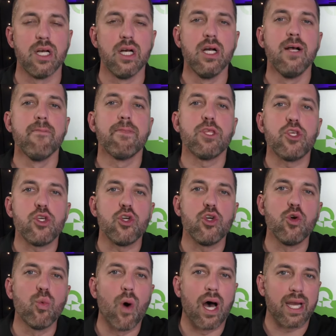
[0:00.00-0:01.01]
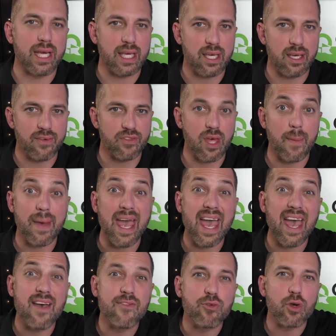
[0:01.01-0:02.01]
You want to give them
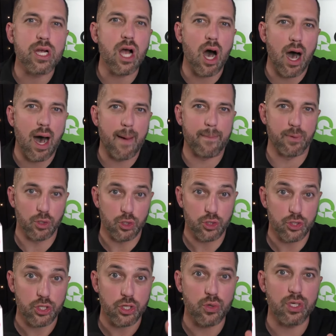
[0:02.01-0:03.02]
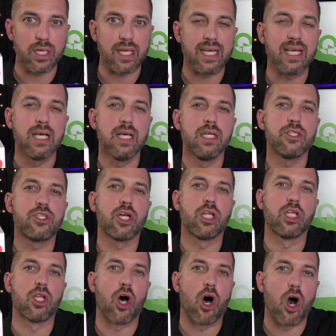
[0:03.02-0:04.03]
every opportunity to
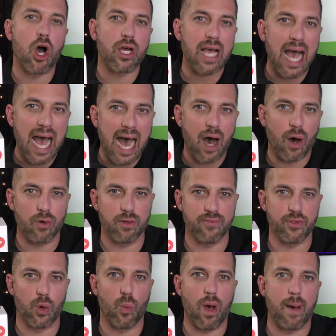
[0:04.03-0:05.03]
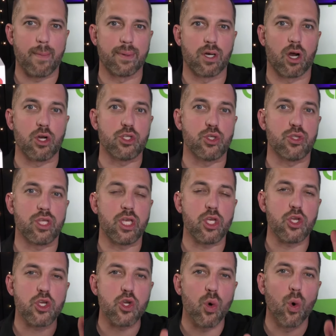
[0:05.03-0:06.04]
log out of the webinar so that
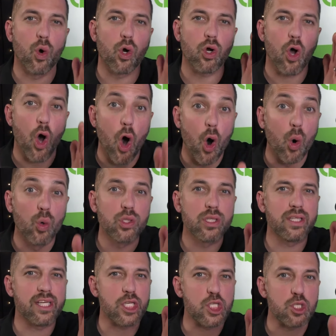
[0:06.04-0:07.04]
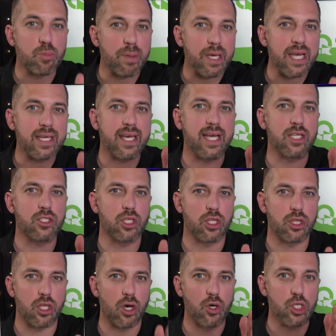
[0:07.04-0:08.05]
you're only speaking to
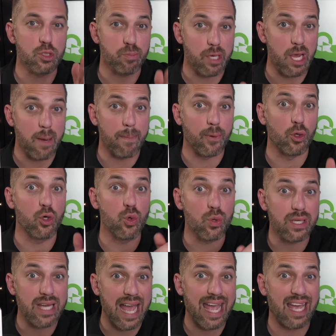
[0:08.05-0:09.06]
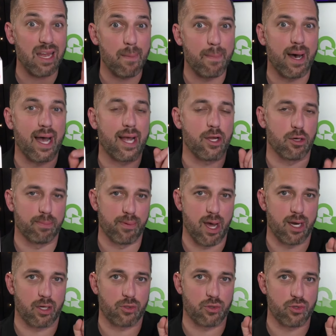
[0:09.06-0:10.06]
those people who can buy your
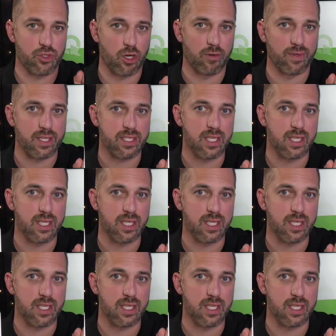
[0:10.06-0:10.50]
product or service.